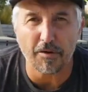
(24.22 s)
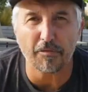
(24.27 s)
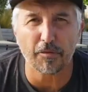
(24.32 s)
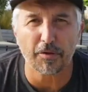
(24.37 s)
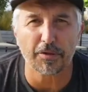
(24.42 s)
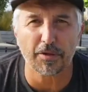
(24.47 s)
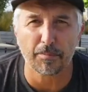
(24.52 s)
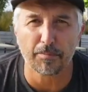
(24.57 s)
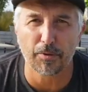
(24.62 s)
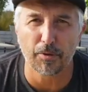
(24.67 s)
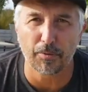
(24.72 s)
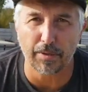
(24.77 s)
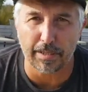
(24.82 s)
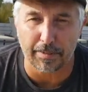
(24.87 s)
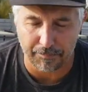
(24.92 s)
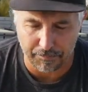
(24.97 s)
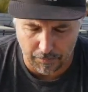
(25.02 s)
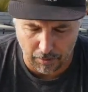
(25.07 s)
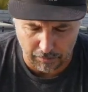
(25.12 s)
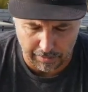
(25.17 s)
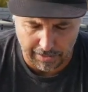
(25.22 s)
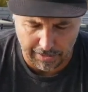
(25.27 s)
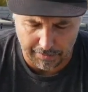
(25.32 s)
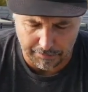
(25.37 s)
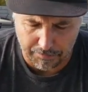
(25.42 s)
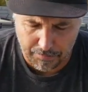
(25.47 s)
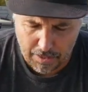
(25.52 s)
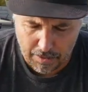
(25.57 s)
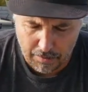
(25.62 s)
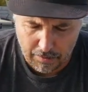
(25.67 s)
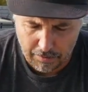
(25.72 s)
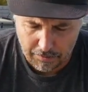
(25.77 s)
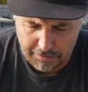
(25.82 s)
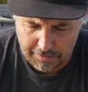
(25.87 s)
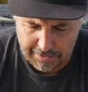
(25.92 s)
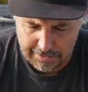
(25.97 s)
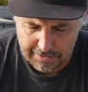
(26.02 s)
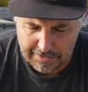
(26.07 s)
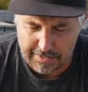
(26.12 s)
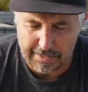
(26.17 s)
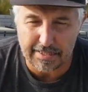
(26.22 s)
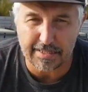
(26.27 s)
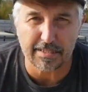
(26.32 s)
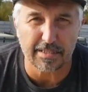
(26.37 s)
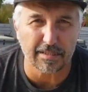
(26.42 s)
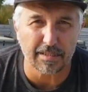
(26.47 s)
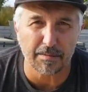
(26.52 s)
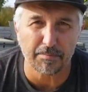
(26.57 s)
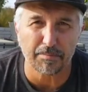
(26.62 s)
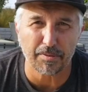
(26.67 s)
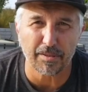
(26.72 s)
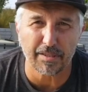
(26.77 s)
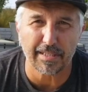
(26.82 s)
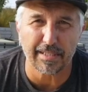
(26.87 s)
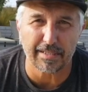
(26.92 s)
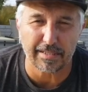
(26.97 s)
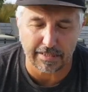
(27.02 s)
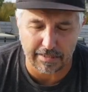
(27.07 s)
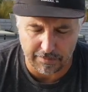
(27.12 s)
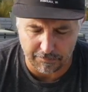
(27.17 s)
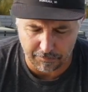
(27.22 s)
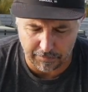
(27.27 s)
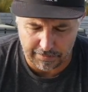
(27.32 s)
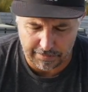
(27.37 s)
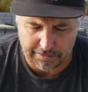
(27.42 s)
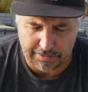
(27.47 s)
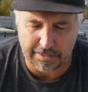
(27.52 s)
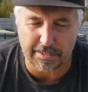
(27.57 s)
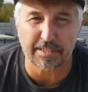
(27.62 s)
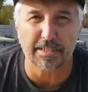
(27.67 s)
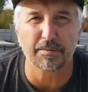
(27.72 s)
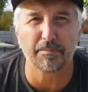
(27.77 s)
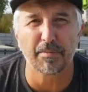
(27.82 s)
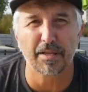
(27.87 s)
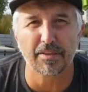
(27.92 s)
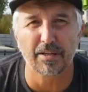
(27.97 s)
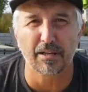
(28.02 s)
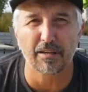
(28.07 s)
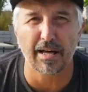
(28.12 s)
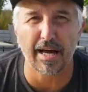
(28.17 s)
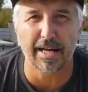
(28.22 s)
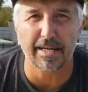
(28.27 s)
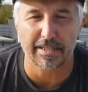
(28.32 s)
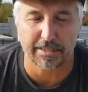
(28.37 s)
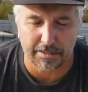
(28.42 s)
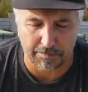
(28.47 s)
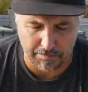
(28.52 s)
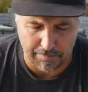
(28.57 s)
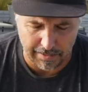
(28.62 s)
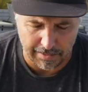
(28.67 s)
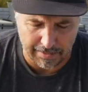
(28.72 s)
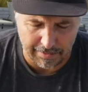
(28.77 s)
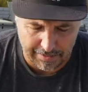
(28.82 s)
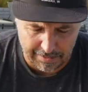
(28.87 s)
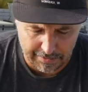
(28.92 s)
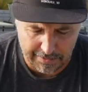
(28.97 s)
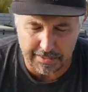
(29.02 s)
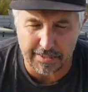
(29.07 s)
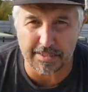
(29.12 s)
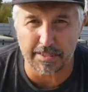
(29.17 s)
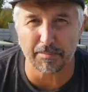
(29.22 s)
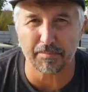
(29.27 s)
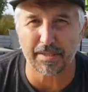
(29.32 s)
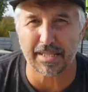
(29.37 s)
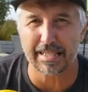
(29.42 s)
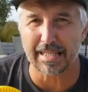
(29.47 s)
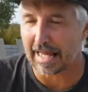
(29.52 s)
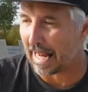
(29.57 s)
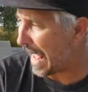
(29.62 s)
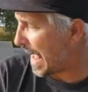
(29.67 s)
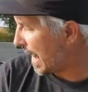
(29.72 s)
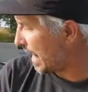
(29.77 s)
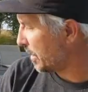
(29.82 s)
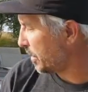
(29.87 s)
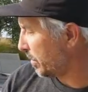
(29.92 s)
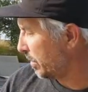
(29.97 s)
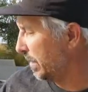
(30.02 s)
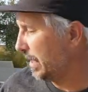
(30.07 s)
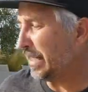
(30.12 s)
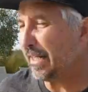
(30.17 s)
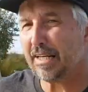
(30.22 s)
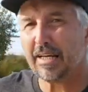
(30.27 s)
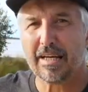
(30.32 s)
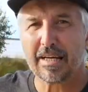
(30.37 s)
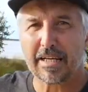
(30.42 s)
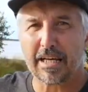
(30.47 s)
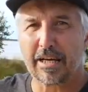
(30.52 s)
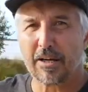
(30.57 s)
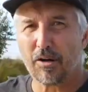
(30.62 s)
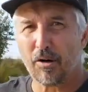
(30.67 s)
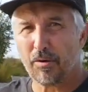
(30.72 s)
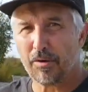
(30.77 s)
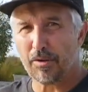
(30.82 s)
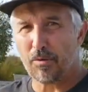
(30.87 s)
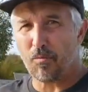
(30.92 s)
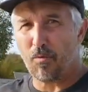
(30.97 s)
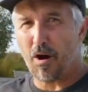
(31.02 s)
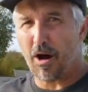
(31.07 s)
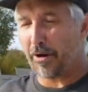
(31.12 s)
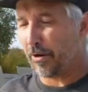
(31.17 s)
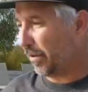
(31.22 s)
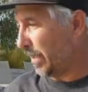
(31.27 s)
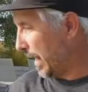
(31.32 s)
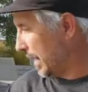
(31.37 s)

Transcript: off with the buoy, okay? This is a completely different system than the Gladius Mini. This is something that actually can go in the water